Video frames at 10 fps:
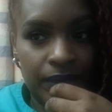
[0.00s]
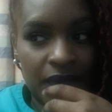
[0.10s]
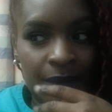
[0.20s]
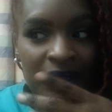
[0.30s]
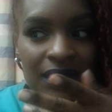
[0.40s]

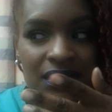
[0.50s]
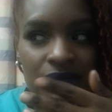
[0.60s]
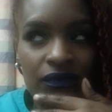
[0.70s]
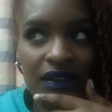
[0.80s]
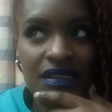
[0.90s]
I'm not gonna
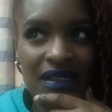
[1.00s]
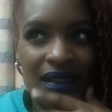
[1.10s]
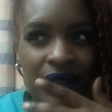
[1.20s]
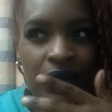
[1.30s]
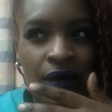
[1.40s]
really say
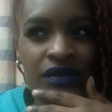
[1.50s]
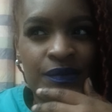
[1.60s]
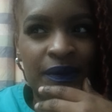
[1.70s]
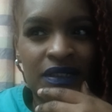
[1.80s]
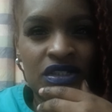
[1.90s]
that it hurts,
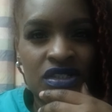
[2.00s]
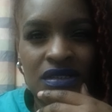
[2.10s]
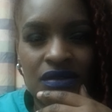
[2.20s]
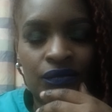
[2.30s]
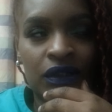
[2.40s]
but it's just
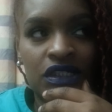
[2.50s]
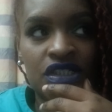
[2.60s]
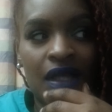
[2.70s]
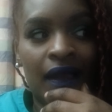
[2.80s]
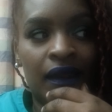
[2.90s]
really
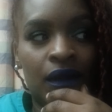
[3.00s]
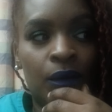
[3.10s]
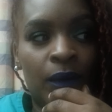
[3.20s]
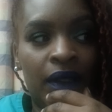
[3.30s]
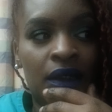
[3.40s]

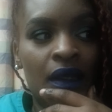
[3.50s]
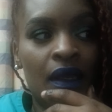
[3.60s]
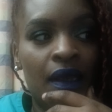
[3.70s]
shocking when